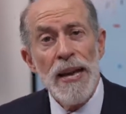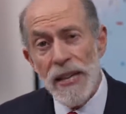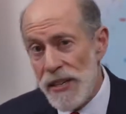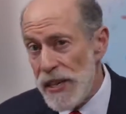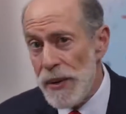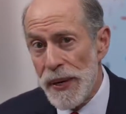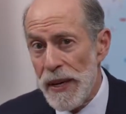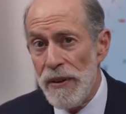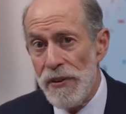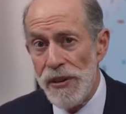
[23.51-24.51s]
continuing a
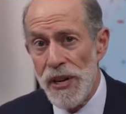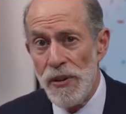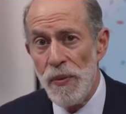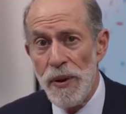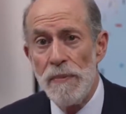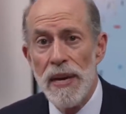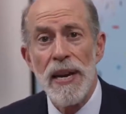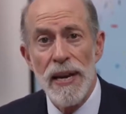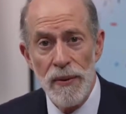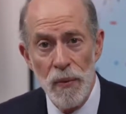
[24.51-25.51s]
conversation we
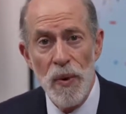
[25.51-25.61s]
began